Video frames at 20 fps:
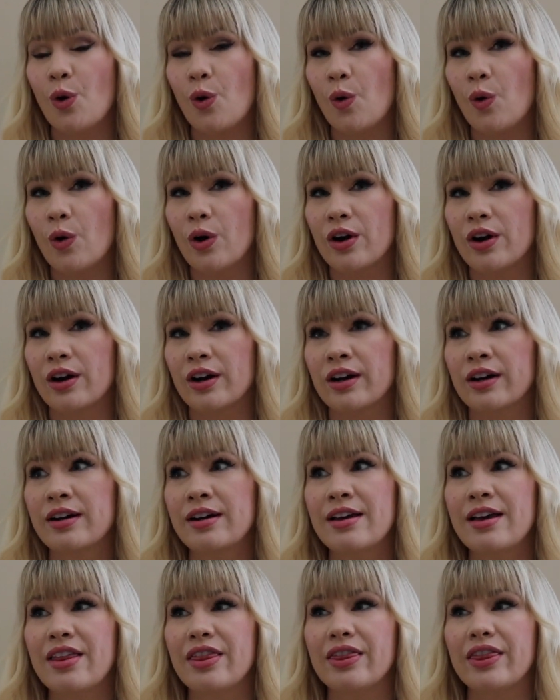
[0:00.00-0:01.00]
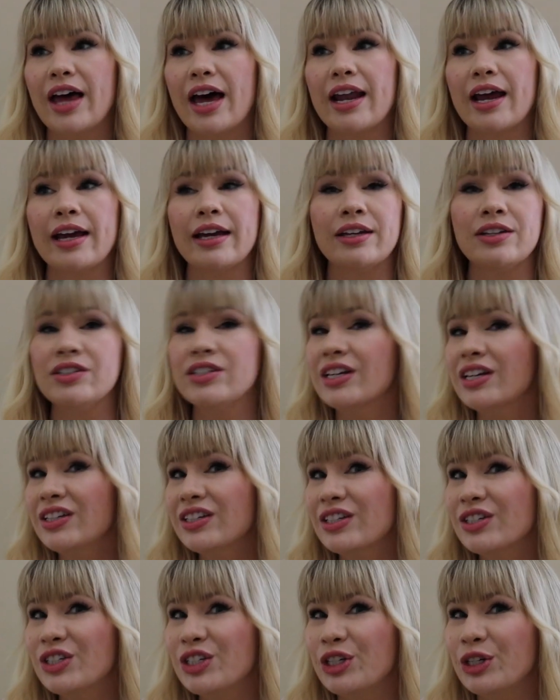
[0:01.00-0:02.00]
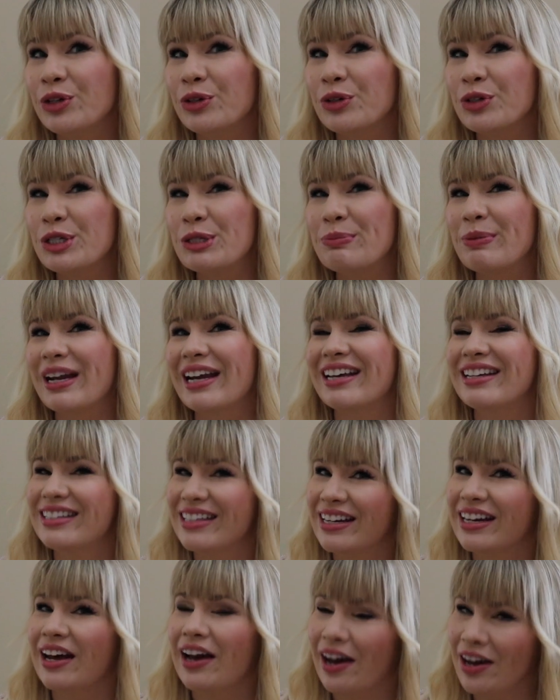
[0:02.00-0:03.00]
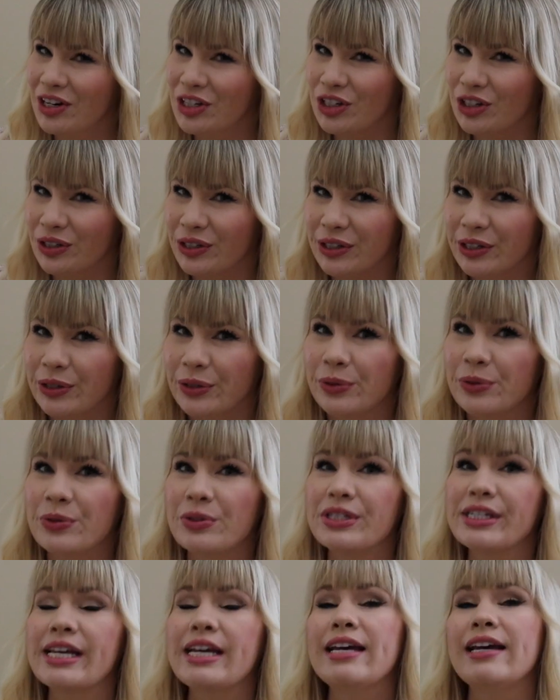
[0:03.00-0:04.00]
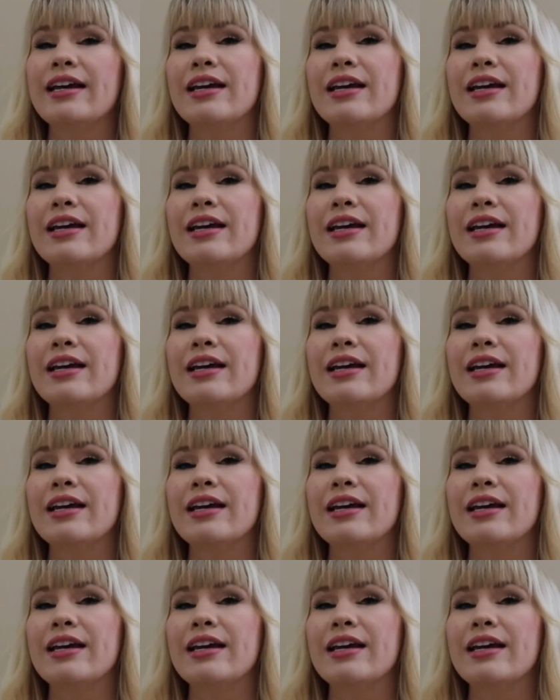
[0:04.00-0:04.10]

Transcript: or that I intended to use but I didn't actually use.